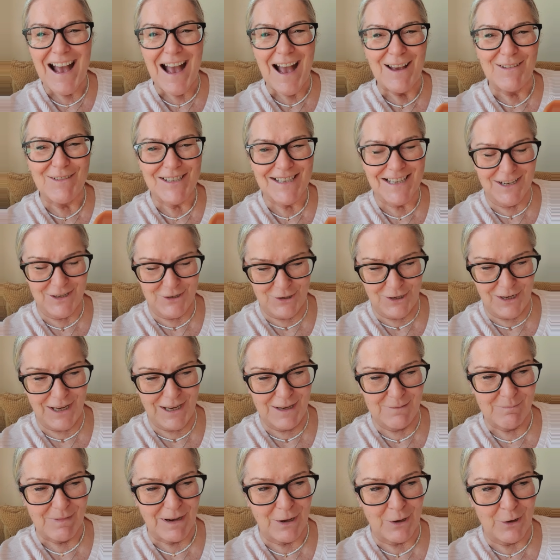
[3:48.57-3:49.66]
I've sat
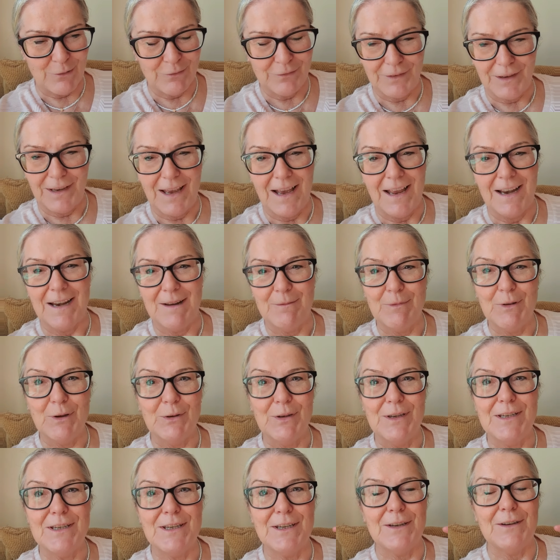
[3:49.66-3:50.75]
drinking my coffee, and I'm
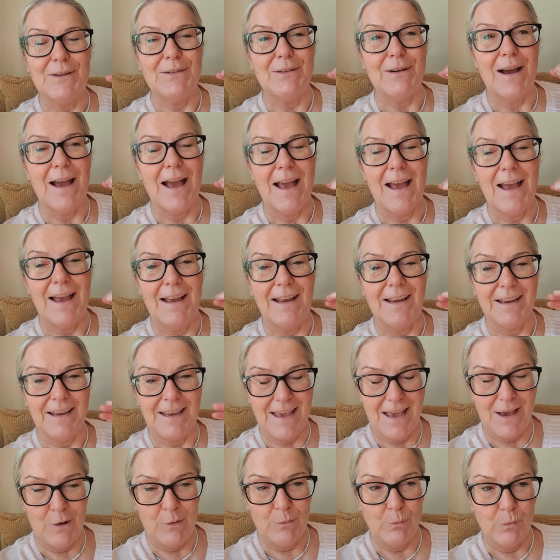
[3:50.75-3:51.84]
going to
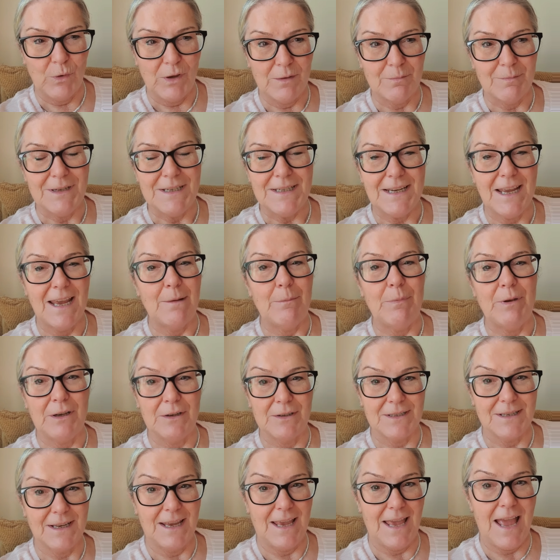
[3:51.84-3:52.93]
get on with my day
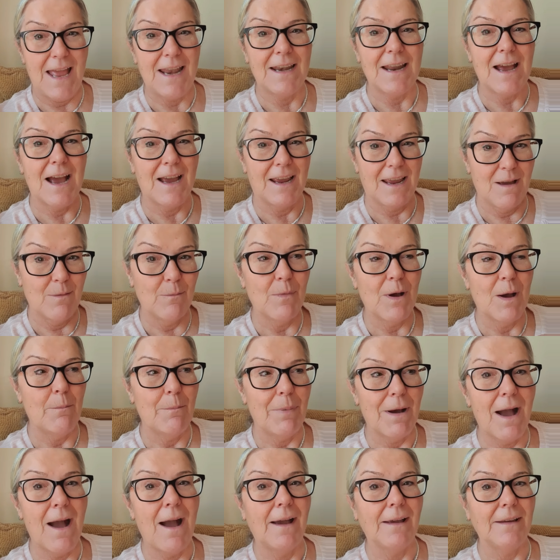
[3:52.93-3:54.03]
because, again, I am
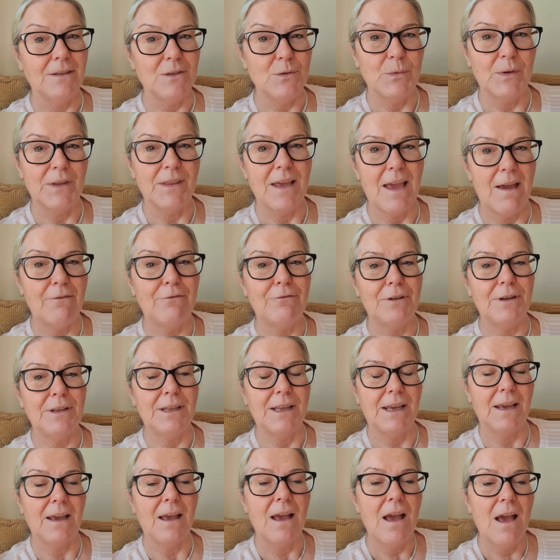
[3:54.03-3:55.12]
behind with
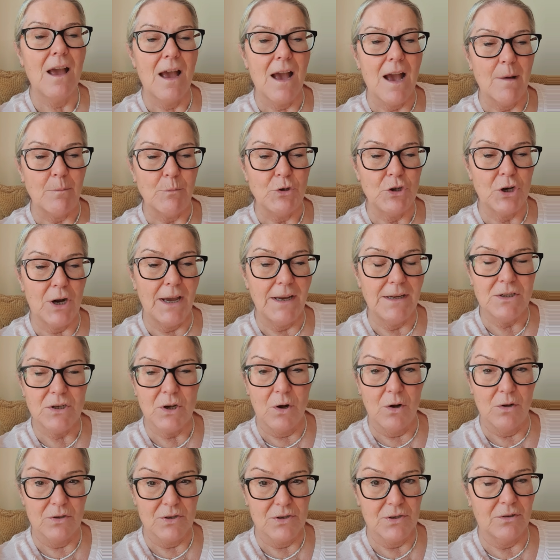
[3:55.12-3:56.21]
everything. I'm trying to
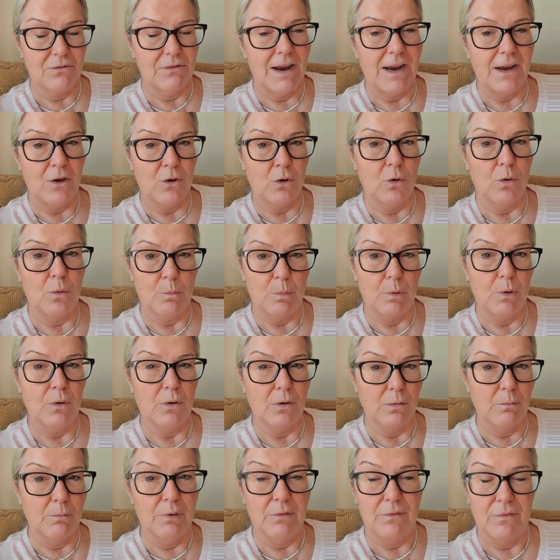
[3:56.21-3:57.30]
also write cookbook
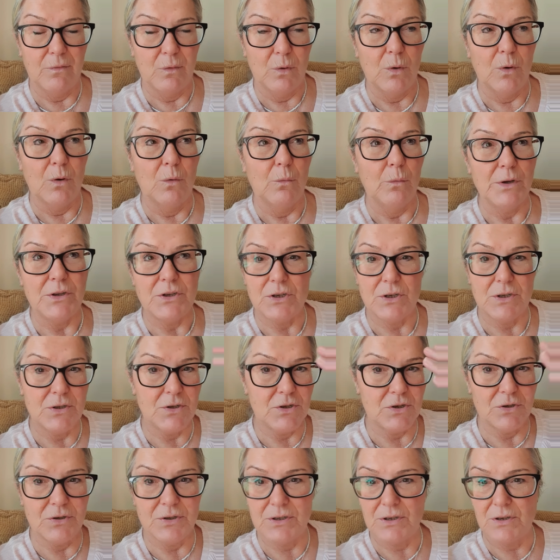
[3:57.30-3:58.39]
number four, which is
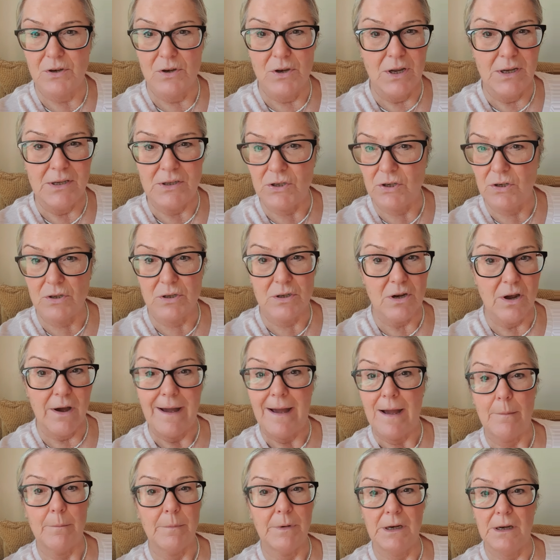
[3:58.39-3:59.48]
just, it's just not
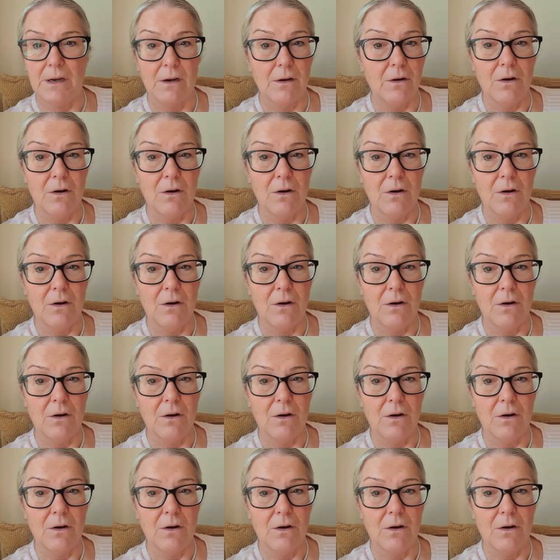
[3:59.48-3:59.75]
happening at